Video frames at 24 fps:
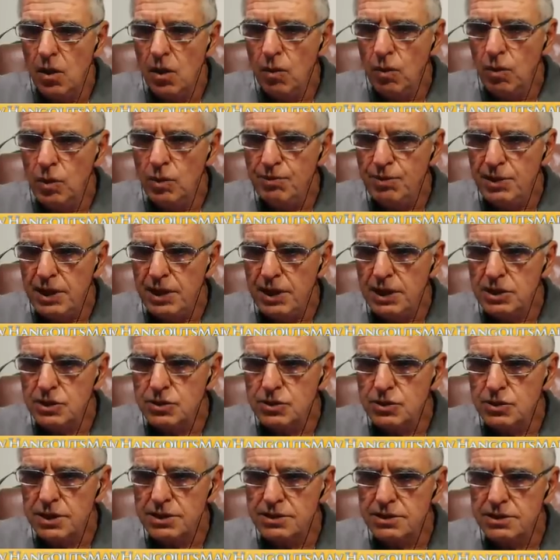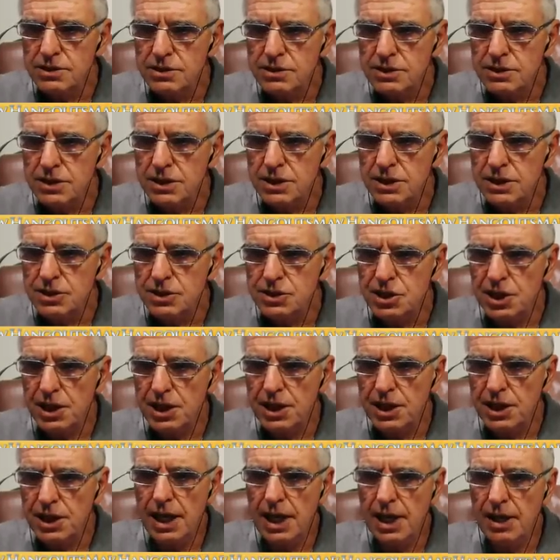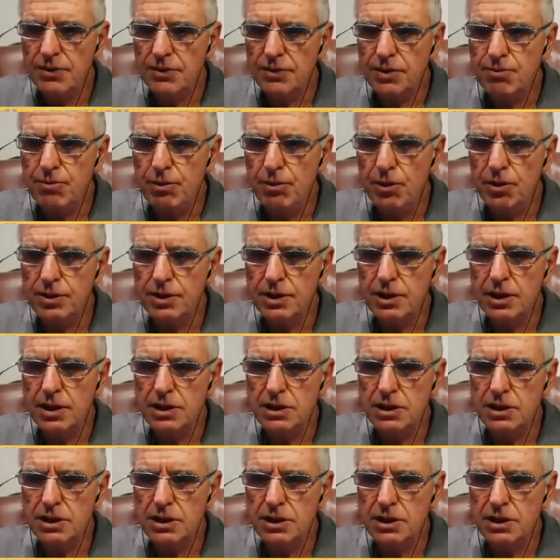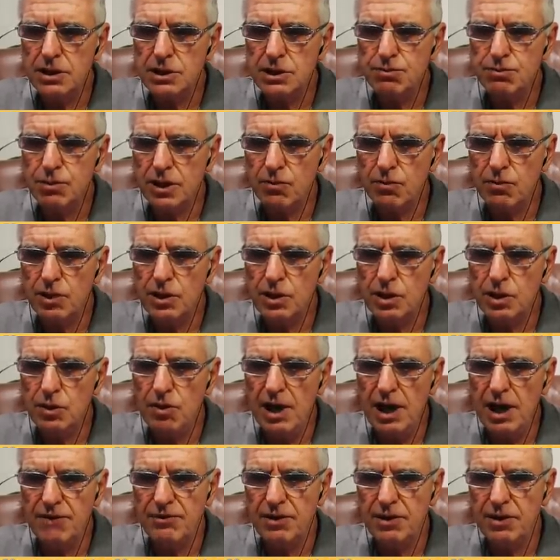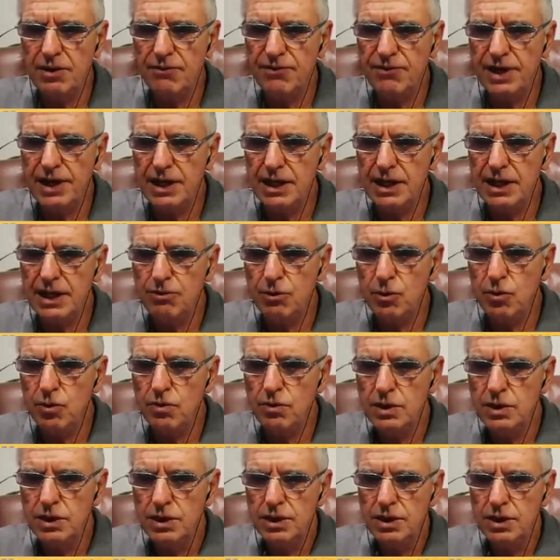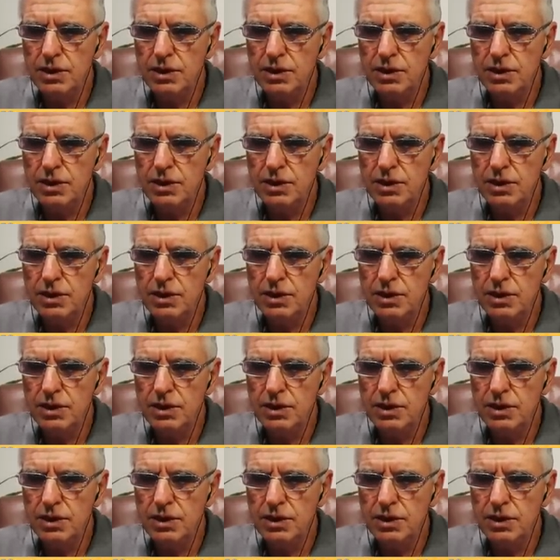Would be interested in checking out the podcast product when you have it available.